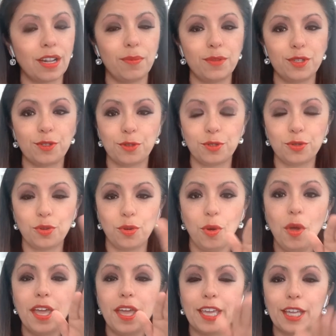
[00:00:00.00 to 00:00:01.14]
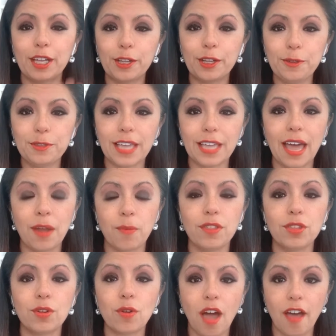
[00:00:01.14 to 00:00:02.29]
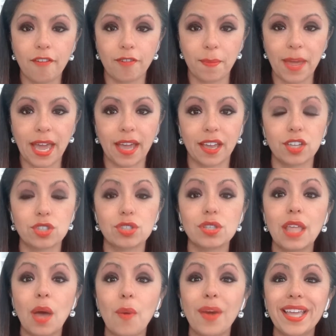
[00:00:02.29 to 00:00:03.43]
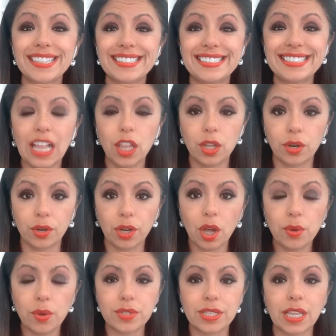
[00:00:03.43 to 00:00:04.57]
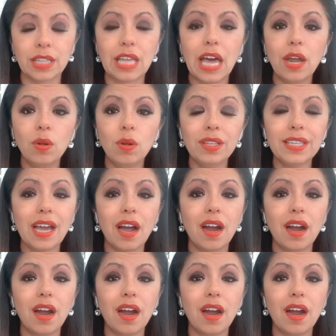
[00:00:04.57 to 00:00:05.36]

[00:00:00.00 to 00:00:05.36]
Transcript: I'll be sure to include that with your offer package so that way the seller knows that not only